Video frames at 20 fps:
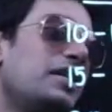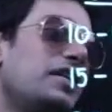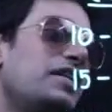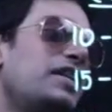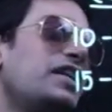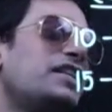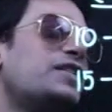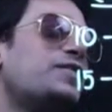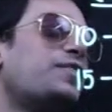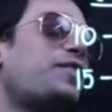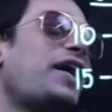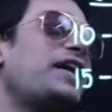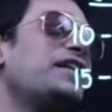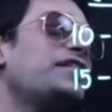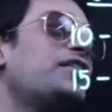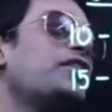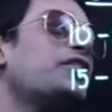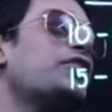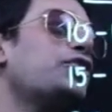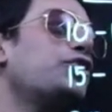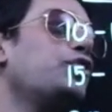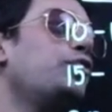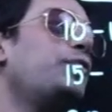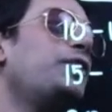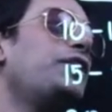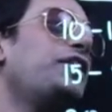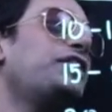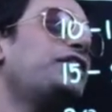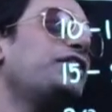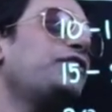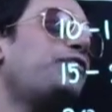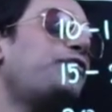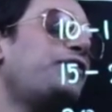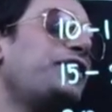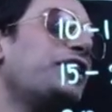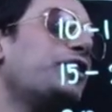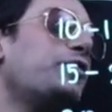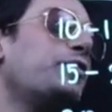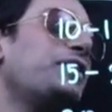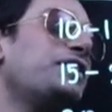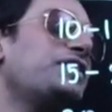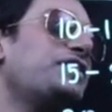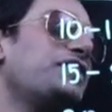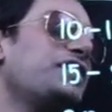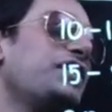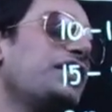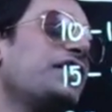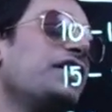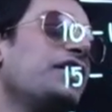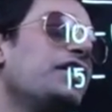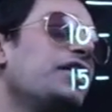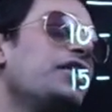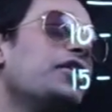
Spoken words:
Let's find the cumulative frequency.